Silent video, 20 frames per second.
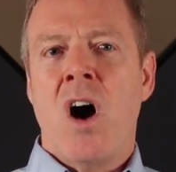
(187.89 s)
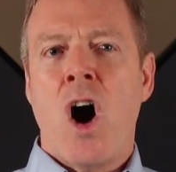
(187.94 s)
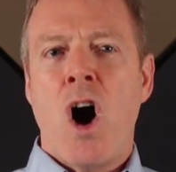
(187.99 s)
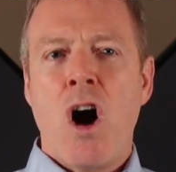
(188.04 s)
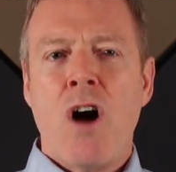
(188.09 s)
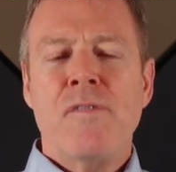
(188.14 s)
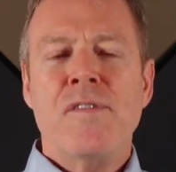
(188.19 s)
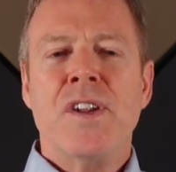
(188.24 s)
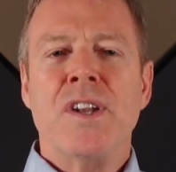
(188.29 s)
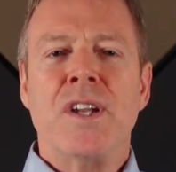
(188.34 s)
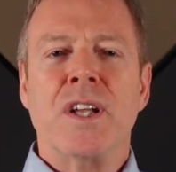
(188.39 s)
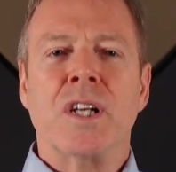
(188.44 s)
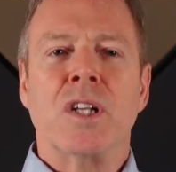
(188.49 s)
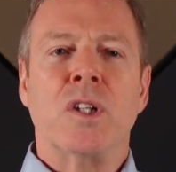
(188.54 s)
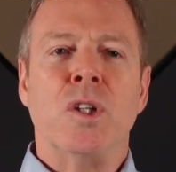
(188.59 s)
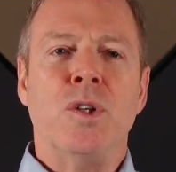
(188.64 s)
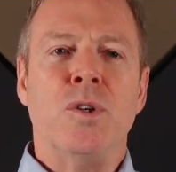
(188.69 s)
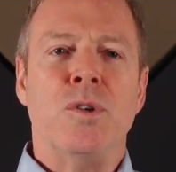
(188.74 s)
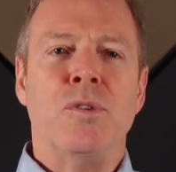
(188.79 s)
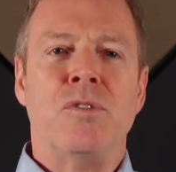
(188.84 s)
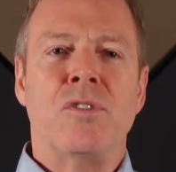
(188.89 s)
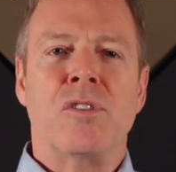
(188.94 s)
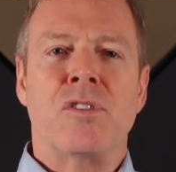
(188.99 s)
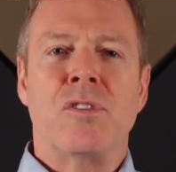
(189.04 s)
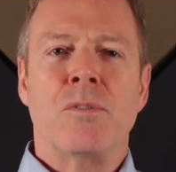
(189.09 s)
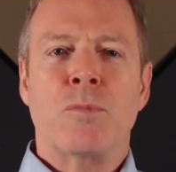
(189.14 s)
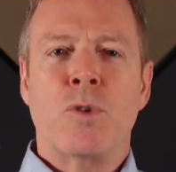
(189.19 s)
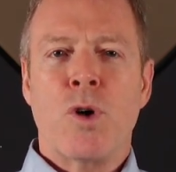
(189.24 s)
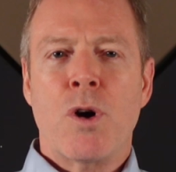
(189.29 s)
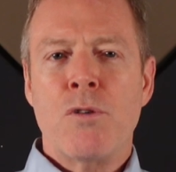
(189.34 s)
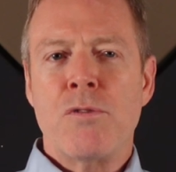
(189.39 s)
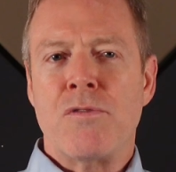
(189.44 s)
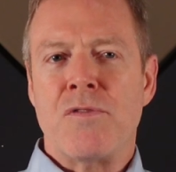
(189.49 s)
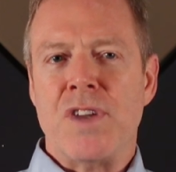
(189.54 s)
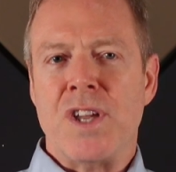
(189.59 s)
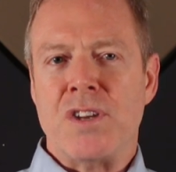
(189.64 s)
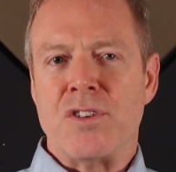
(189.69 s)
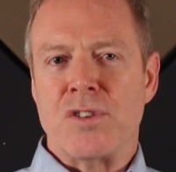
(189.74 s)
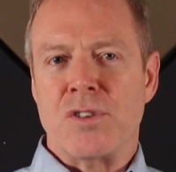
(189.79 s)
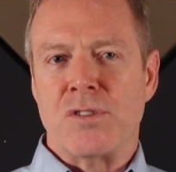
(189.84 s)
often includes some growth
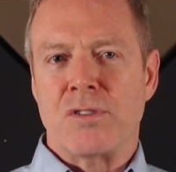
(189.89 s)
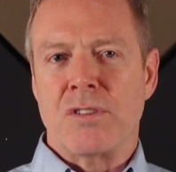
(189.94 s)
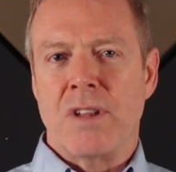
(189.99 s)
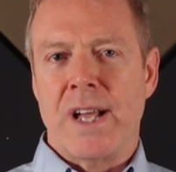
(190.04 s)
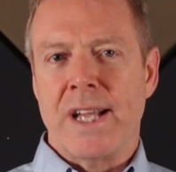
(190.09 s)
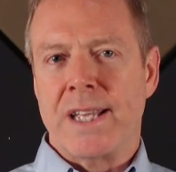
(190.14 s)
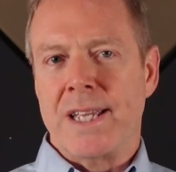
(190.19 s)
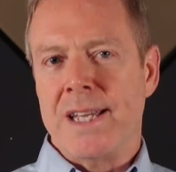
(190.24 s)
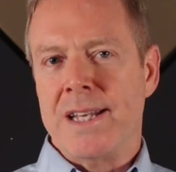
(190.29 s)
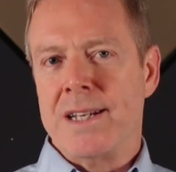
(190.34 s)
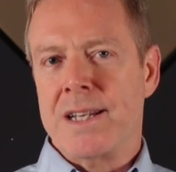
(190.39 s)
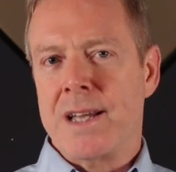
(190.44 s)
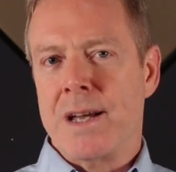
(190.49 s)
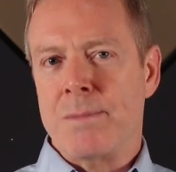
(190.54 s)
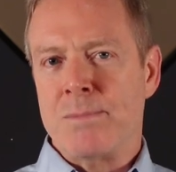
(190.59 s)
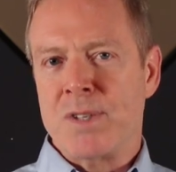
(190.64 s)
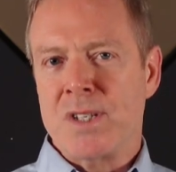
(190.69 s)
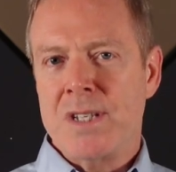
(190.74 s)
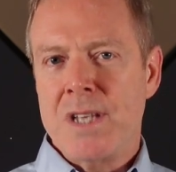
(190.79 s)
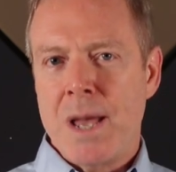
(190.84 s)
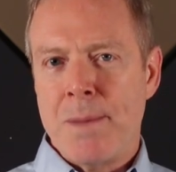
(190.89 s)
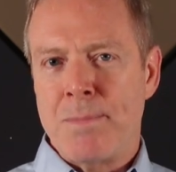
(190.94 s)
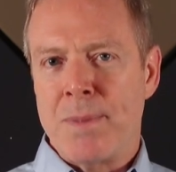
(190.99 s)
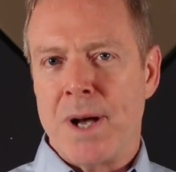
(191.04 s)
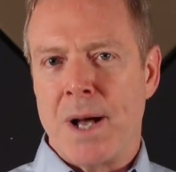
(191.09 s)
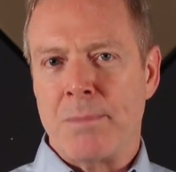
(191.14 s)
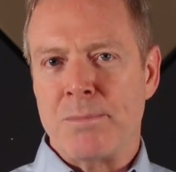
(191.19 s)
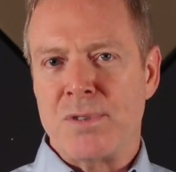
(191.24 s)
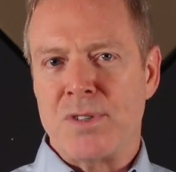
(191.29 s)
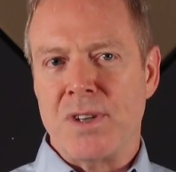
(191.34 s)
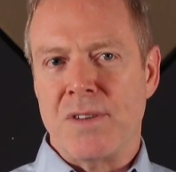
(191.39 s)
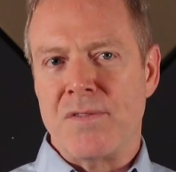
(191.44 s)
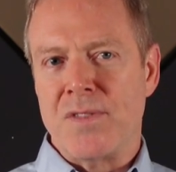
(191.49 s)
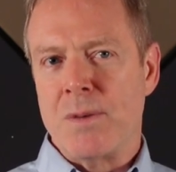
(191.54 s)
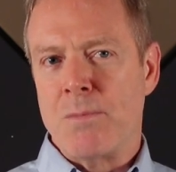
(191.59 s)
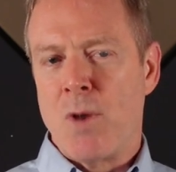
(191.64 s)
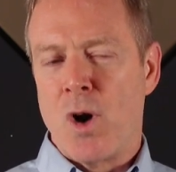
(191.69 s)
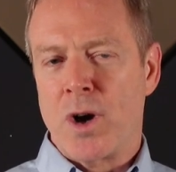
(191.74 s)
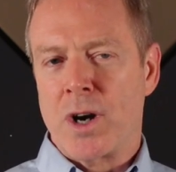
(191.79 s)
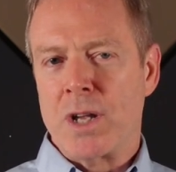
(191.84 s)
features like income step-ups if
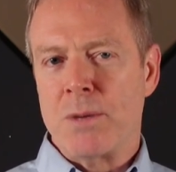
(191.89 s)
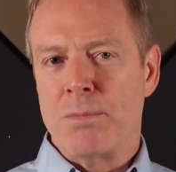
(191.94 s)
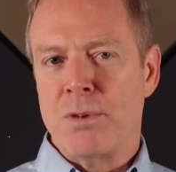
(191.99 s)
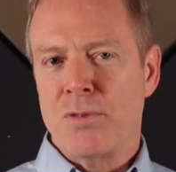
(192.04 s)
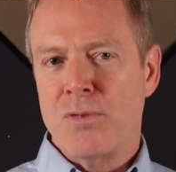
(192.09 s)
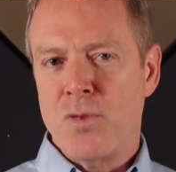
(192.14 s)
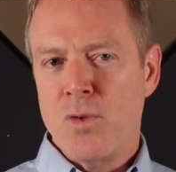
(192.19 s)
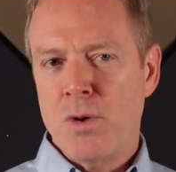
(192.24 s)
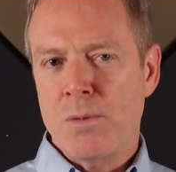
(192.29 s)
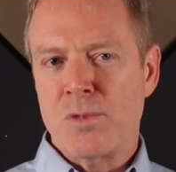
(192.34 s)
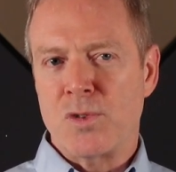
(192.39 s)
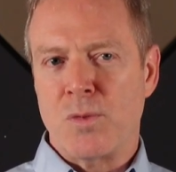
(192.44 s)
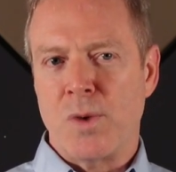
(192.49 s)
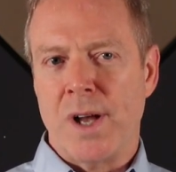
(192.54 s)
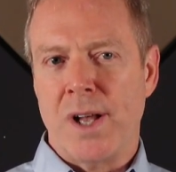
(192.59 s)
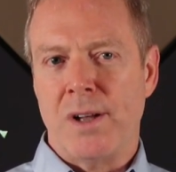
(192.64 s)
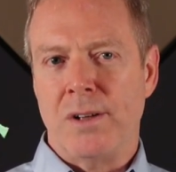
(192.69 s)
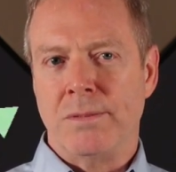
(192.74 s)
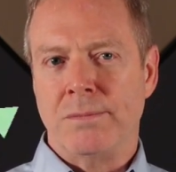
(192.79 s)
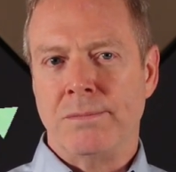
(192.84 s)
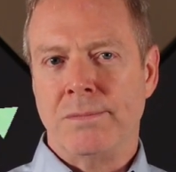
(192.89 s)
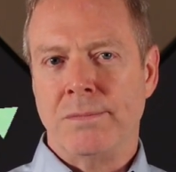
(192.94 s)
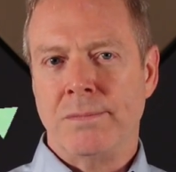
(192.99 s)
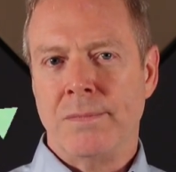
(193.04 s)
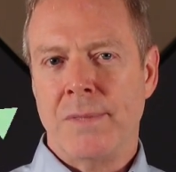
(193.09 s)
the market performs well.